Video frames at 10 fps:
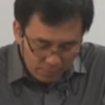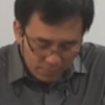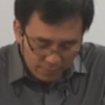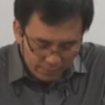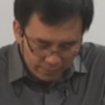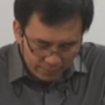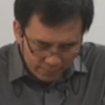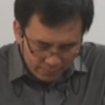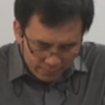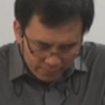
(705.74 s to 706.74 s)

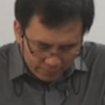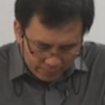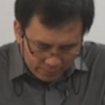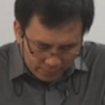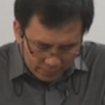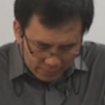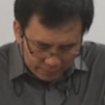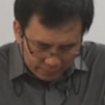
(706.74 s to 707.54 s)
(silence)